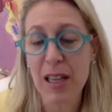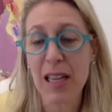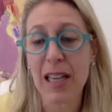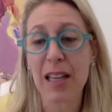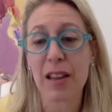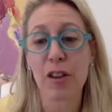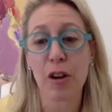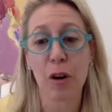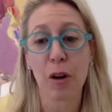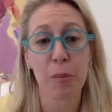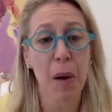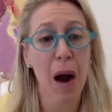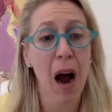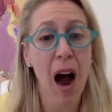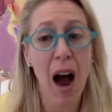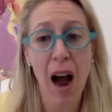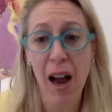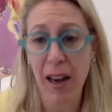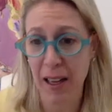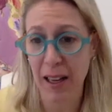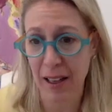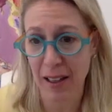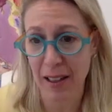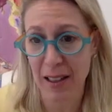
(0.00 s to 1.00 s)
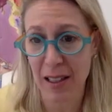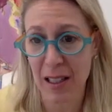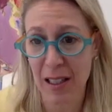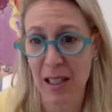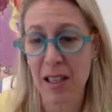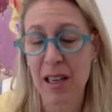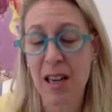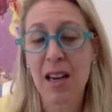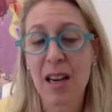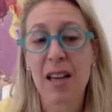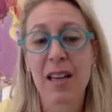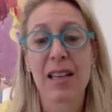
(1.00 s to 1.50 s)
in their
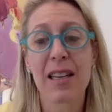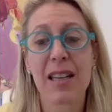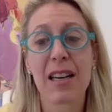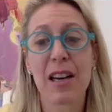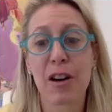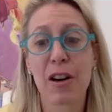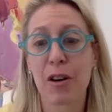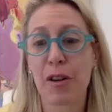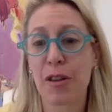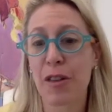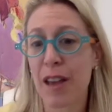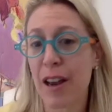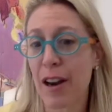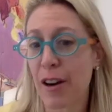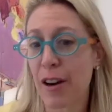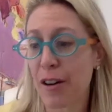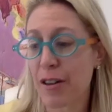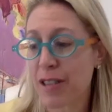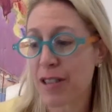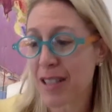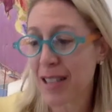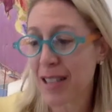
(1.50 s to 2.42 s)
pockets near their